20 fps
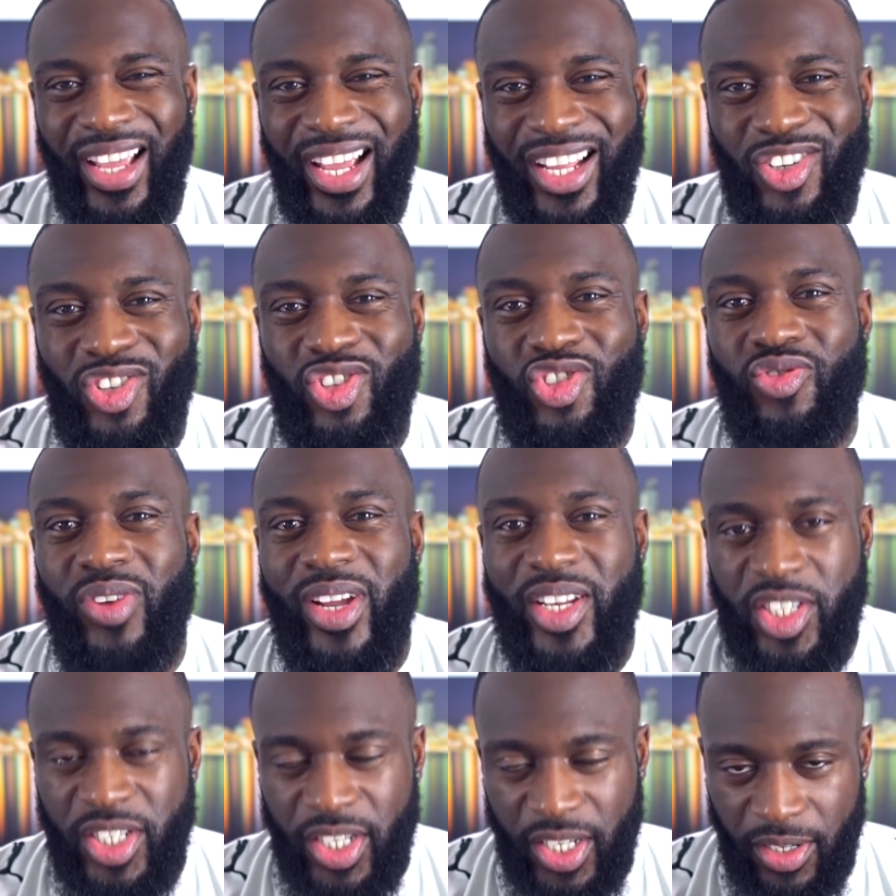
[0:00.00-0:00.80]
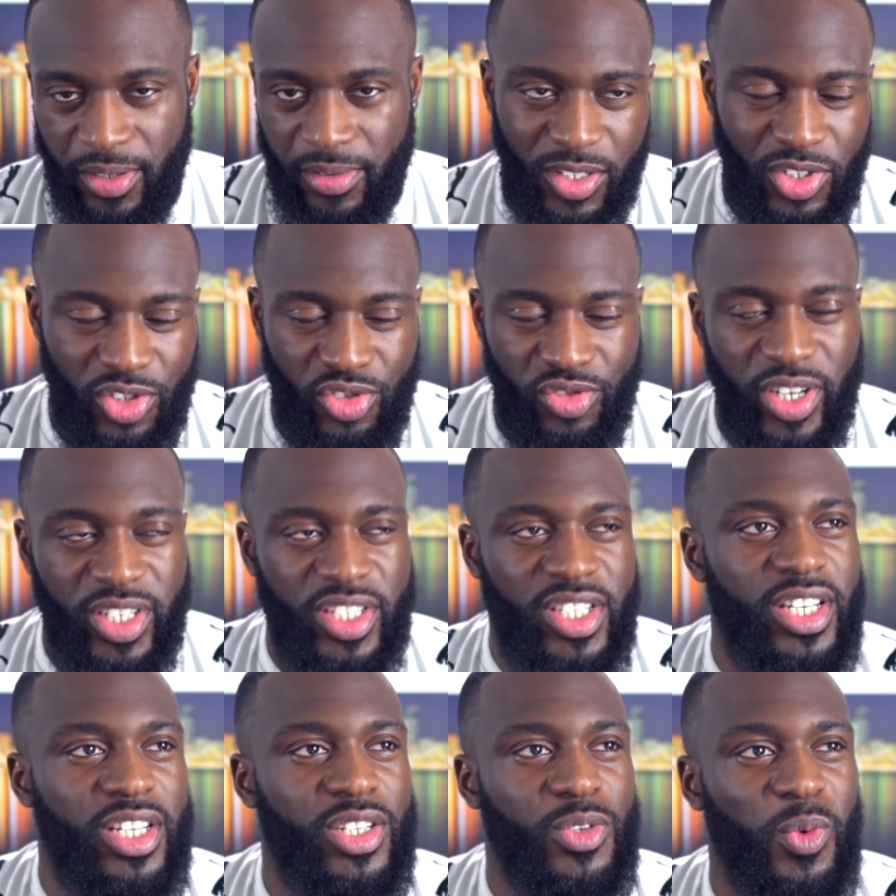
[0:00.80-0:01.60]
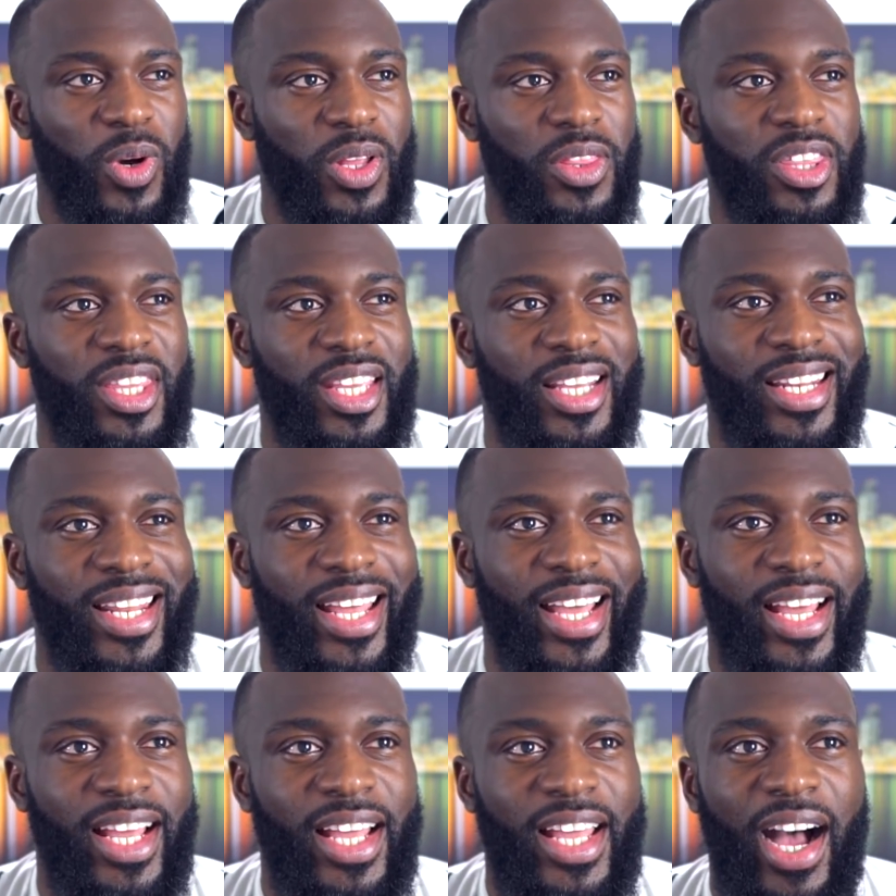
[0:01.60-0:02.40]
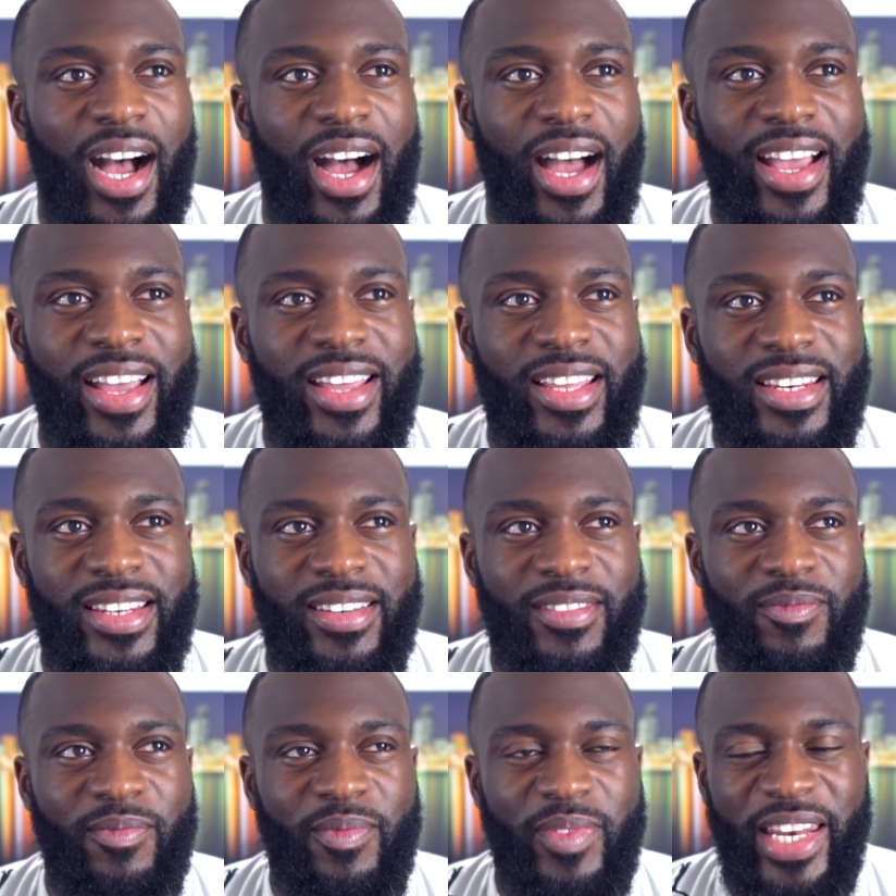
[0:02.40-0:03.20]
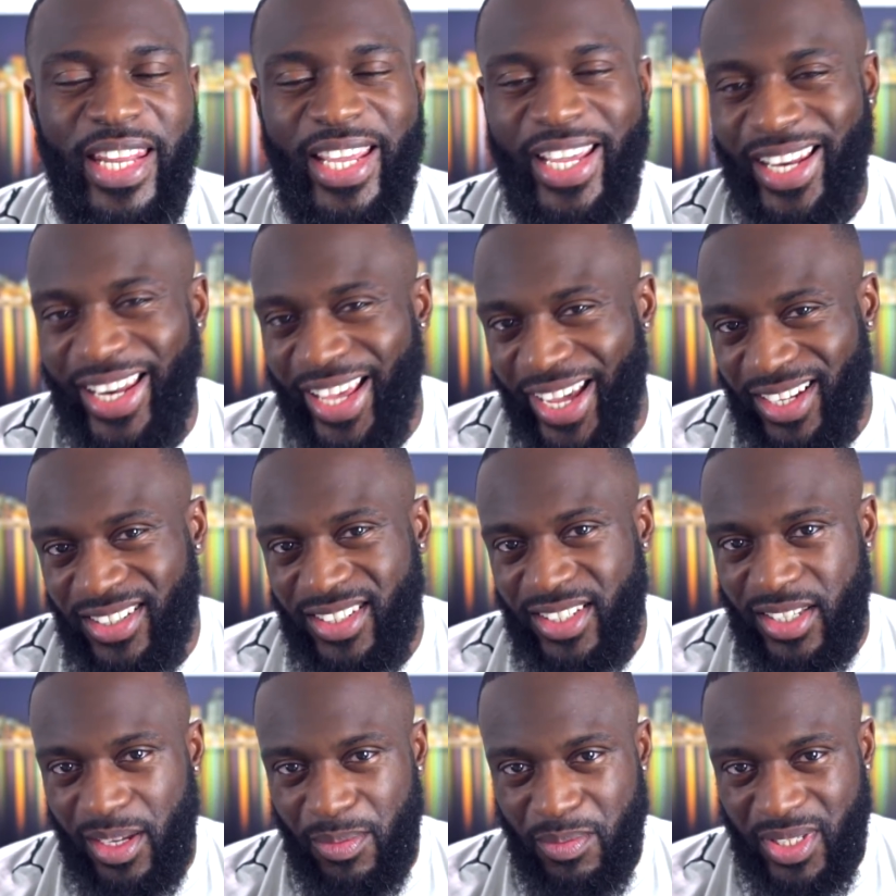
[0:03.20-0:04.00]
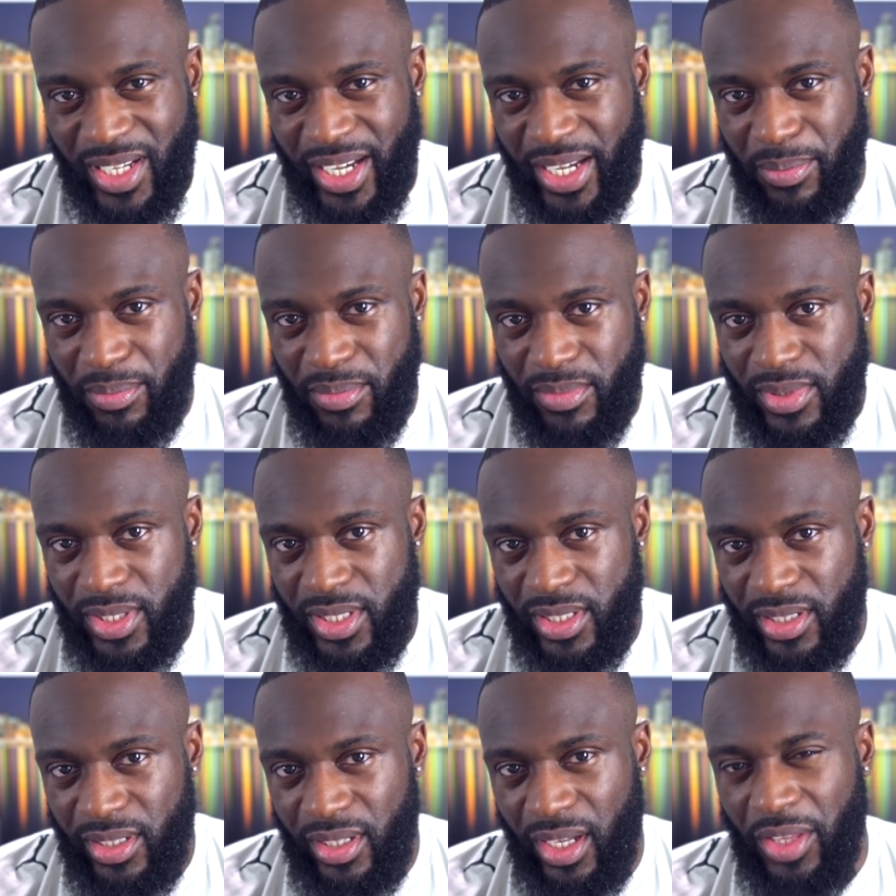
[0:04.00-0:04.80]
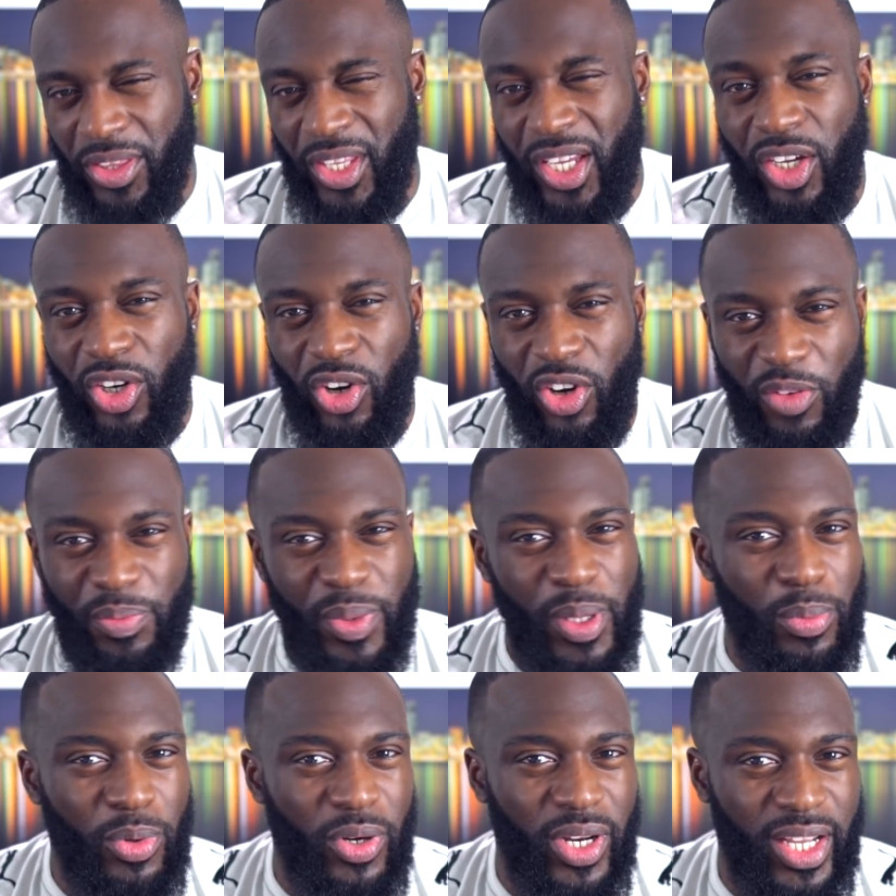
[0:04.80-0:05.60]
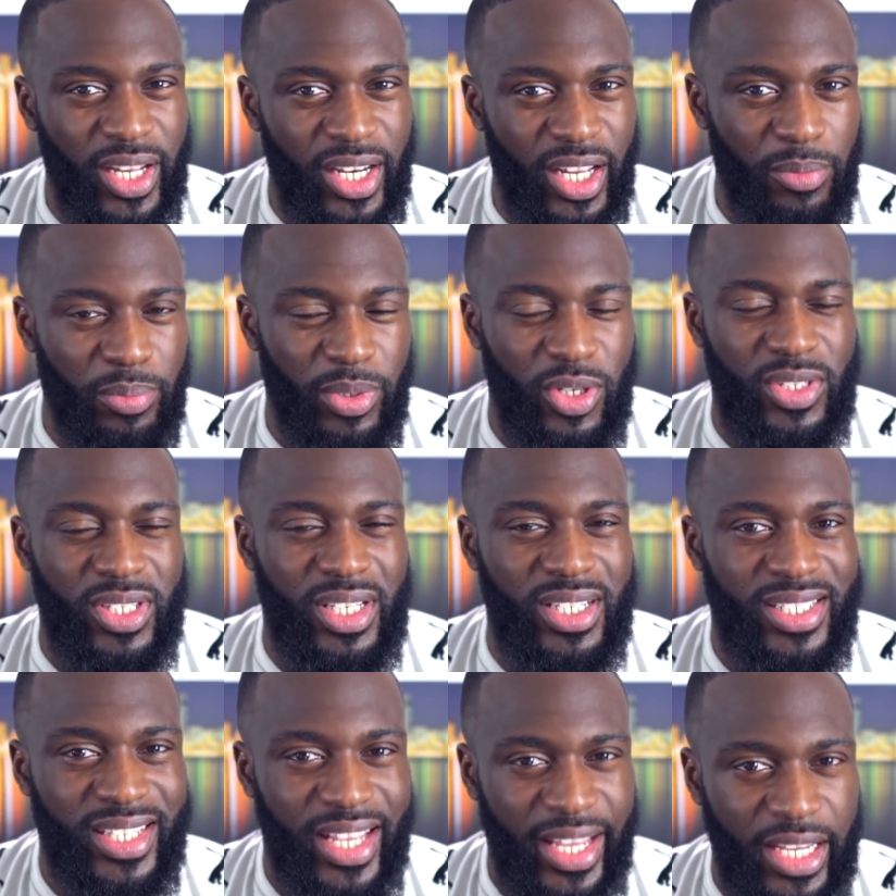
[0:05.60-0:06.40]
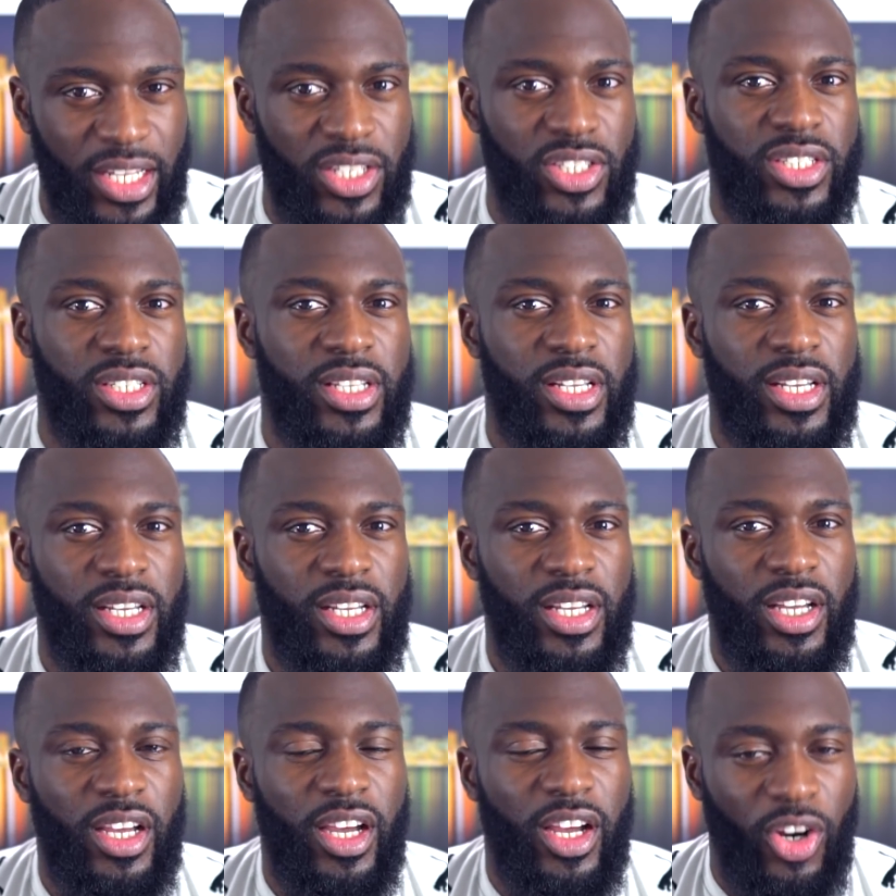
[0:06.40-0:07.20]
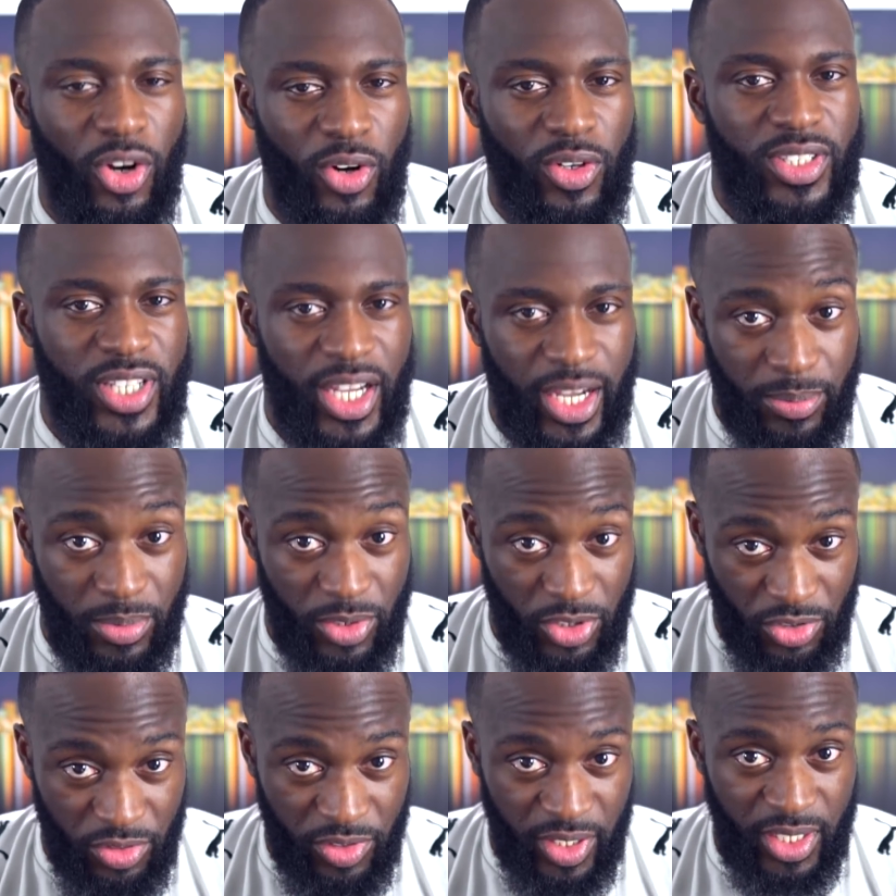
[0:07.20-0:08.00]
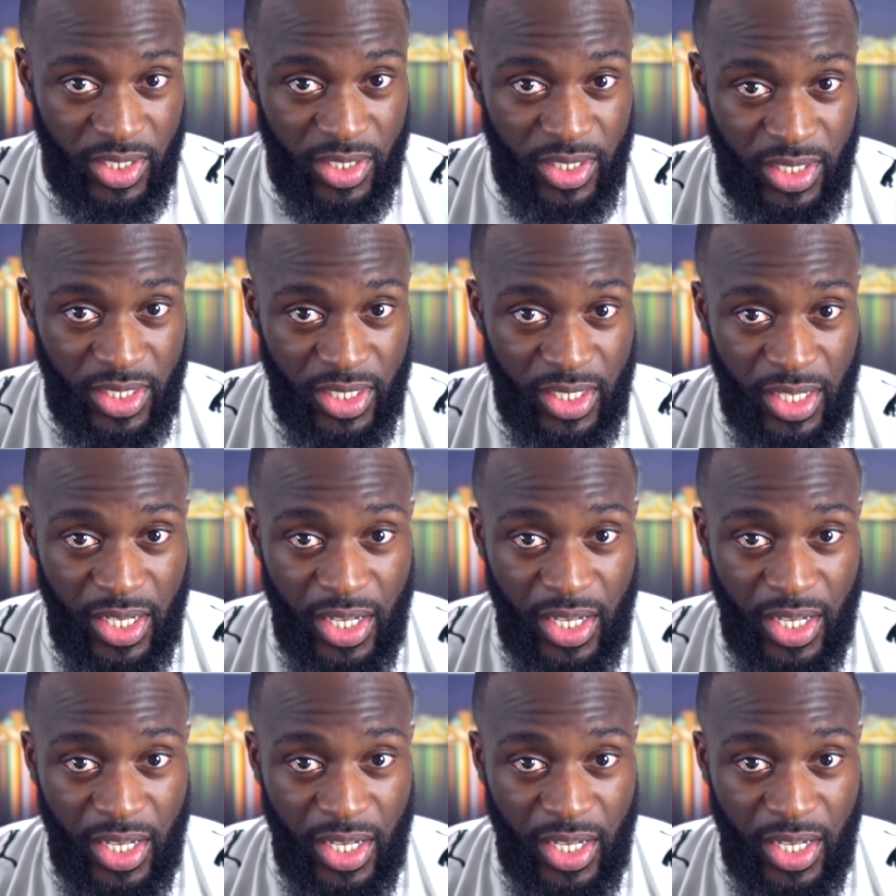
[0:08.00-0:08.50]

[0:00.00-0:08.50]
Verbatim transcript: And stretching. Stretching is one thing that I neglect sometimes. I think a lot of people neglect because it takes a long time to stretch.